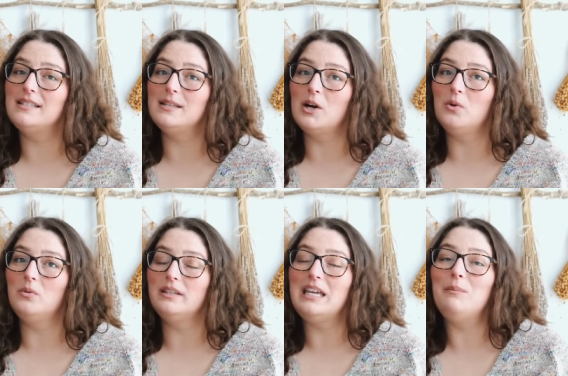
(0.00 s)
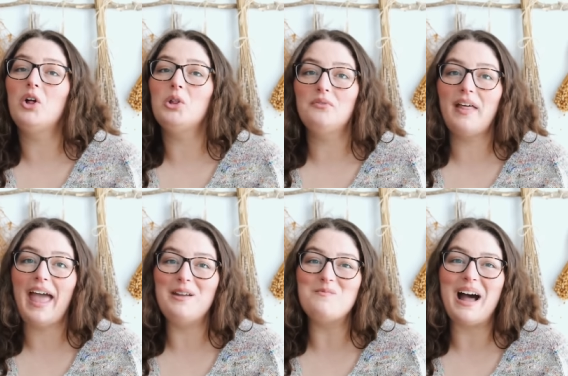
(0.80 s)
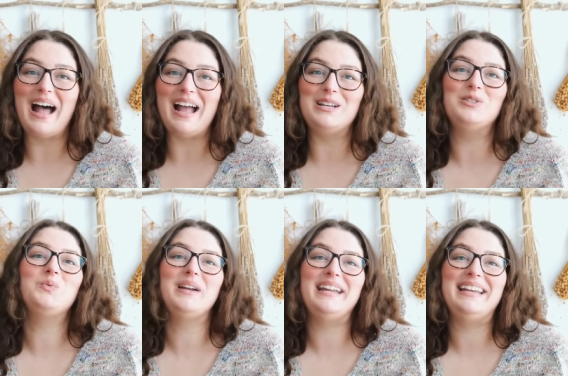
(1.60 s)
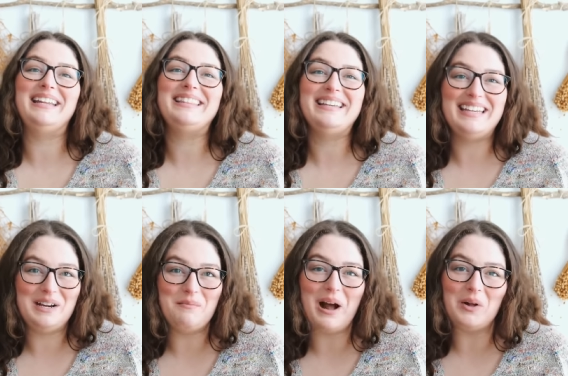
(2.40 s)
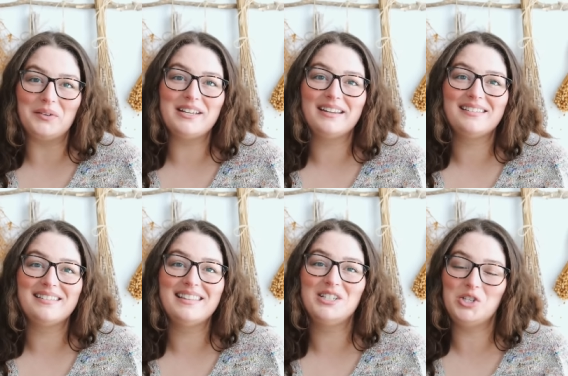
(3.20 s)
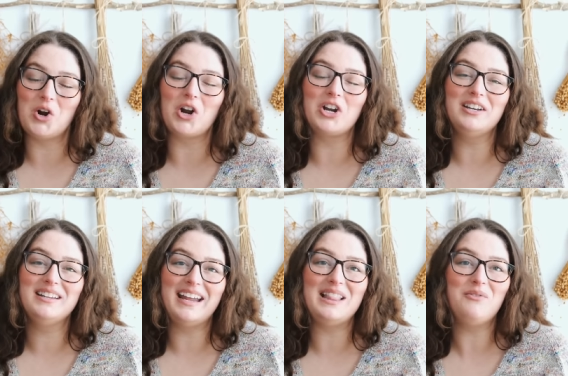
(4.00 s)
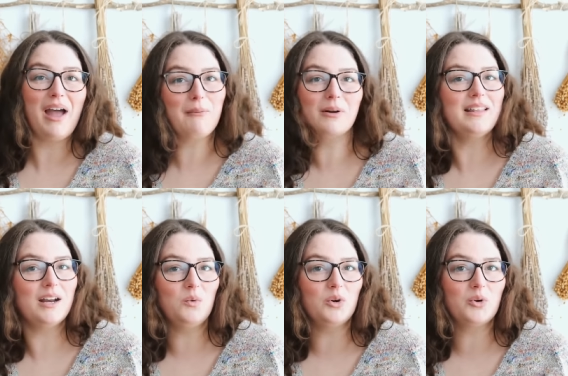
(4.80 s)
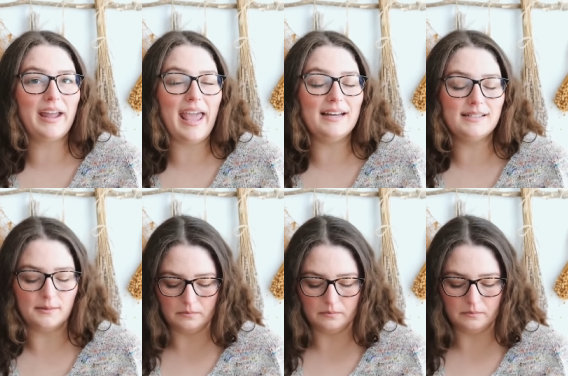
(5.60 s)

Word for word: So keep all of that in mind when thinking about this yarn and the fabric that it will create.